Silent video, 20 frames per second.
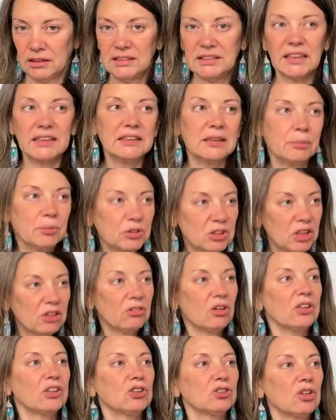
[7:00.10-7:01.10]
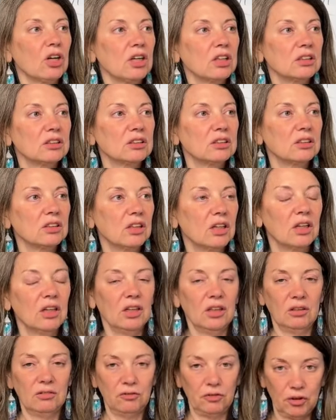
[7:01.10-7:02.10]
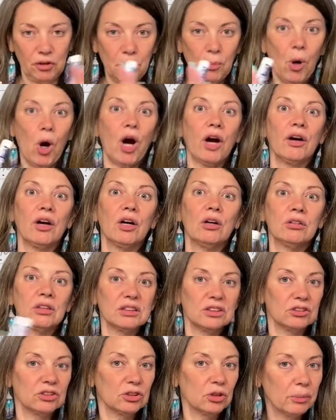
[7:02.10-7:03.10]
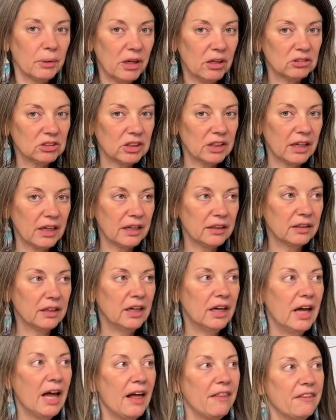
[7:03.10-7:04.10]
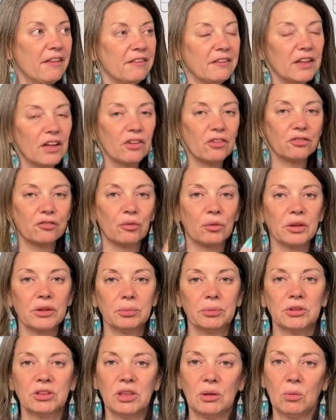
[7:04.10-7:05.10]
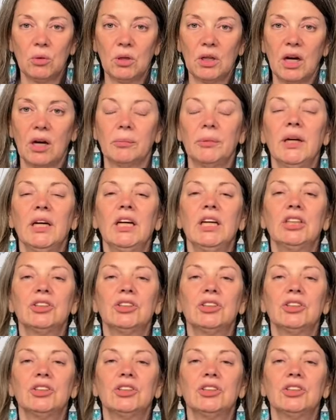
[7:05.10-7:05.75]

60% are on the trucks for tomorrow, because there's no mail today, and then the other 40% will come.